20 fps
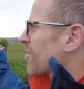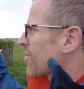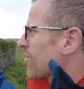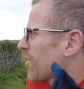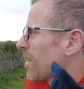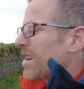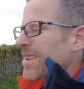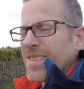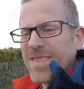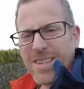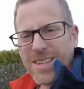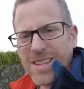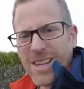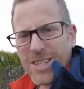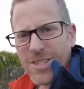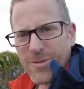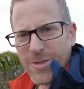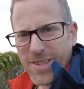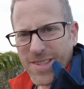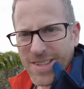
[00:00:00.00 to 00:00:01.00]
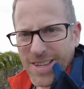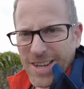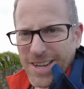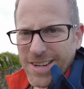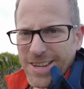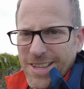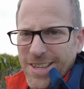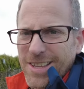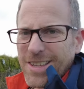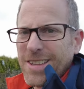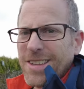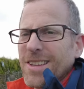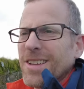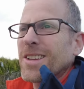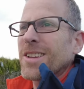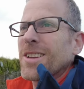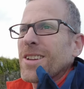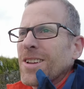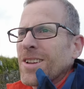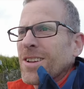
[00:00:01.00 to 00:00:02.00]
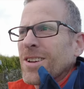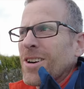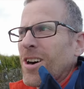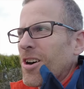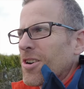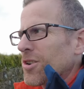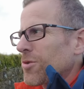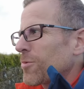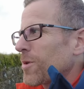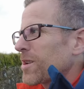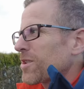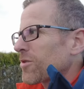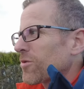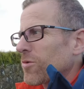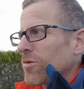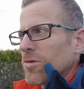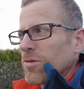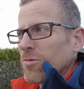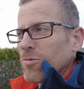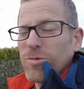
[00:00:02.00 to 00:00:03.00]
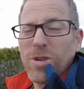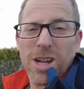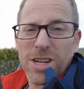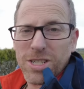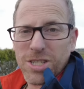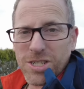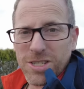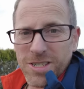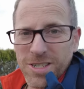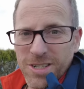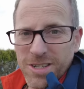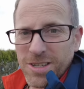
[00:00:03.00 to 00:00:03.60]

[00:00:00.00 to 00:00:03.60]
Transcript: across the countryside, on our way to Rush,